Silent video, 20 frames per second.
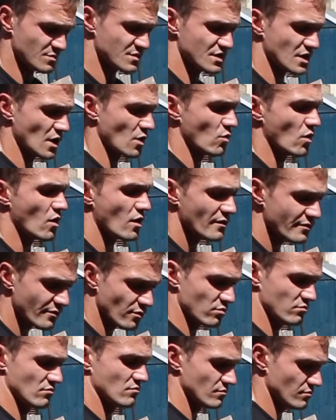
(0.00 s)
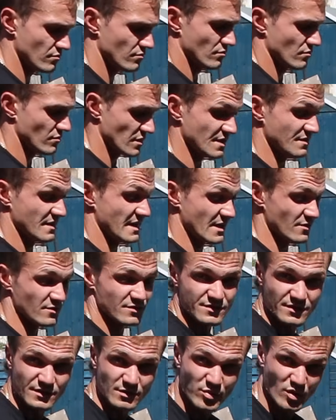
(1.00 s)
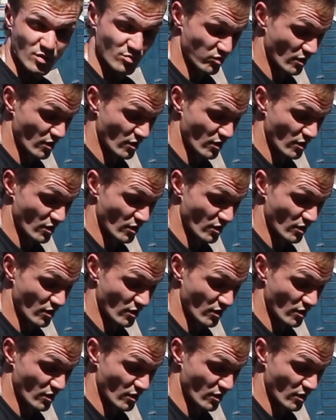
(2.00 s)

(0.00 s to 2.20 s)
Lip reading: to go off in the areas that you put